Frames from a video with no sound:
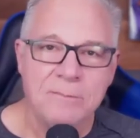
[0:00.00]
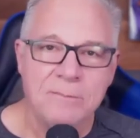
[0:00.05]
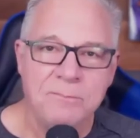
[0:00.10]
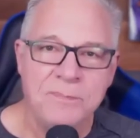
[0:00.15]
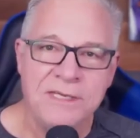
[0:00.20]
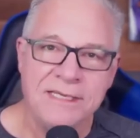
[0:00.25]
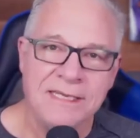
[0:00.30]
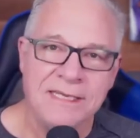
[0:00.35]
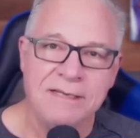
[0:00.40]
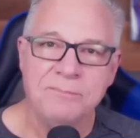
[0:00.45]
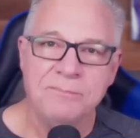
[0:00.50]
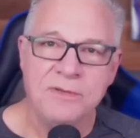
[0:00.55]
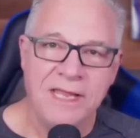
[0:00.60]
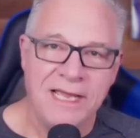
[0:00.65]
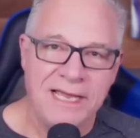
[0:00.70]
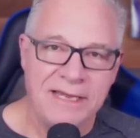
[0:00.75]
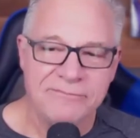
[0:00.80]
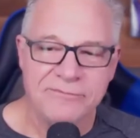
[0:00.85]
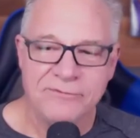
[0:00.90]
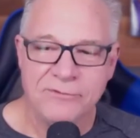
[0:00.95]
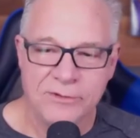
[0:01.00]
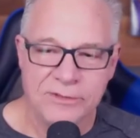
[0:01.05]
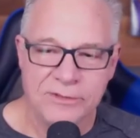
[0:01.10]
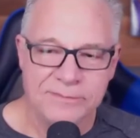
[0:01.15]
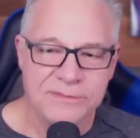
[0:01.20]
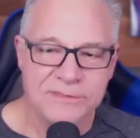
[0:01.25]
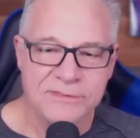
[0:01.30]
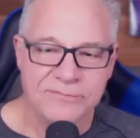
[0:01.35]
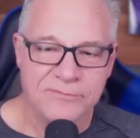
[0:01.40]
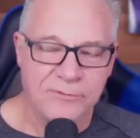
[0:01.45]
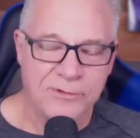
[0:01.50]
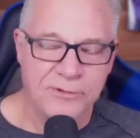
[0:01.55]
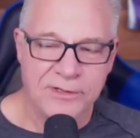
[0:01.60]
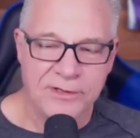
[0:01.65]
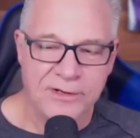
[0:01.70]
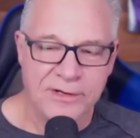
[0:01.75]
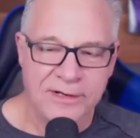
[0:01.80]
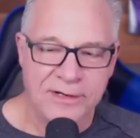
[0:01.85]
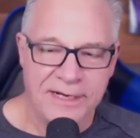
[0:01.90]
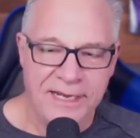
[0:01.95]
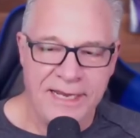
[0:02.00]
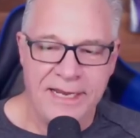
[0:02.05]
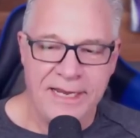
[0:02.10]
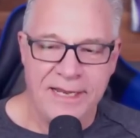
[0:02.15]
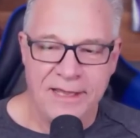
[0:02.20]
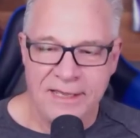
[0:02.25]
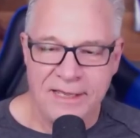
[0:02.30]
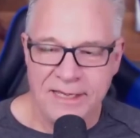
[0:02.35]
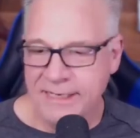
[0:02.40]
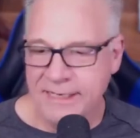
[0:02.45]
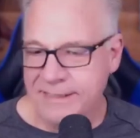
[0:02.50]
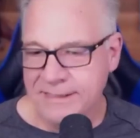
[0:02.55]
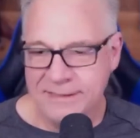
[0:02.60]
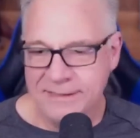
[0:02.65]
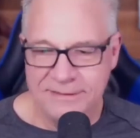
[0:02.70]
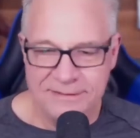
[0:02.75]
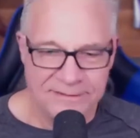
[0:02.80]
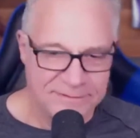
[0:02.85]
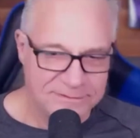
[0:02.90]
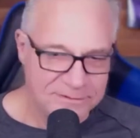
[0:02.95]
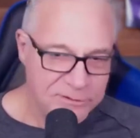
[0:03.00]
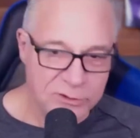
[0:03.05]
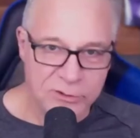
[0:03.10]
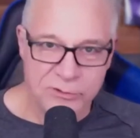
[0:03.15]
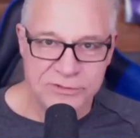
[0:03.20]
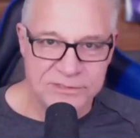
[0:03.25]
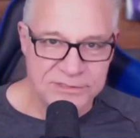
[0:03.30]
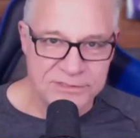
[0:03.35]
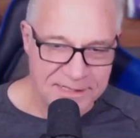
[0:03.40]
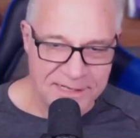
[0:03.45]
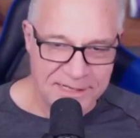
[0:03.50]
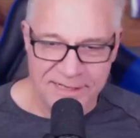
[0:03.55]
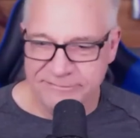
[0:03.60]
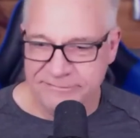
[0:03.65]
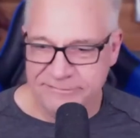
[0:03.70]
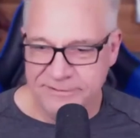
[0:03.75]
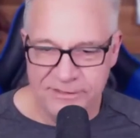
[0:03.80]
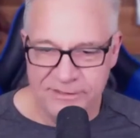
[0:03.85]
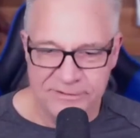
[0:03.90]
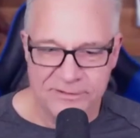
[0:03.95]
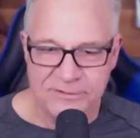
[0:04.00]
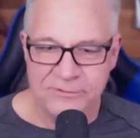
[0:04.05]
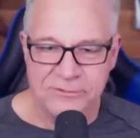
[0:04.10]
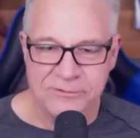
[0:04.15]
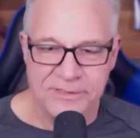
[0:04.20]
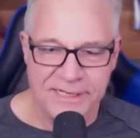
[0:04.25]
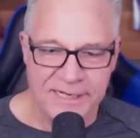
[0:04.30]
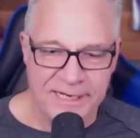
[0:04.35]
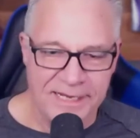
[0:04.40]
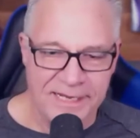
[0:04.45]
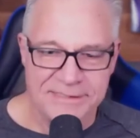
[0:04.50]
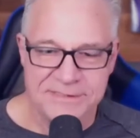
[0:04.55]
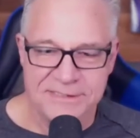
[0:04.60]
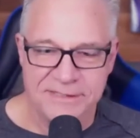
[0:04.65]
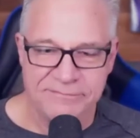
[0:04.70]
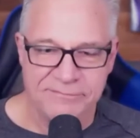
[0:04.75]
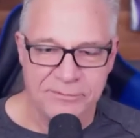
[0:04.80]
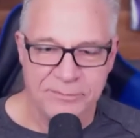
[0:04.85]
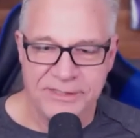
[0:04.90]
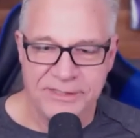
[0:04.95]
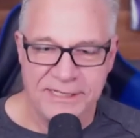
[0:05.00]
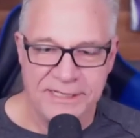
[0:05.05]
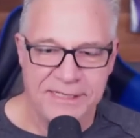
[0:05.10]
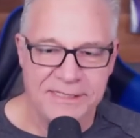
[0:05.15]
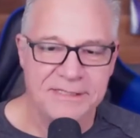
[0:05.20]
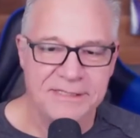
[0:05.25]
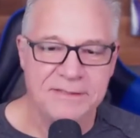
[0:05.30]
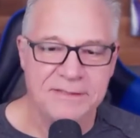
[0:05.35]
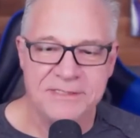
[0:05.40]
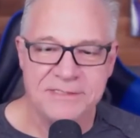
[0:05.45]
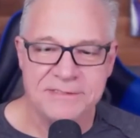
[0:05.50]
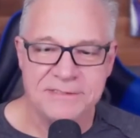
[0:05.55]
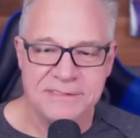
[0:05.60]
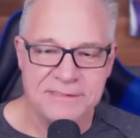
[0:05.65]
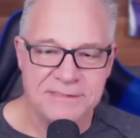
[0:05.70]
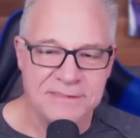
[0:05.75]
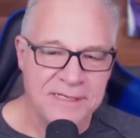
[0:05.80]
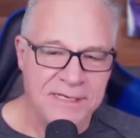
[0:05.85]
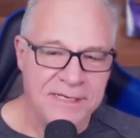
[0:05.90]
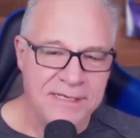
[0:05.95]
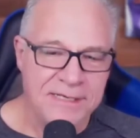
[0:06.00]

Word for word: picking platforms for our A I new stuff, you know, the cool A I stuff we're bringing into the business.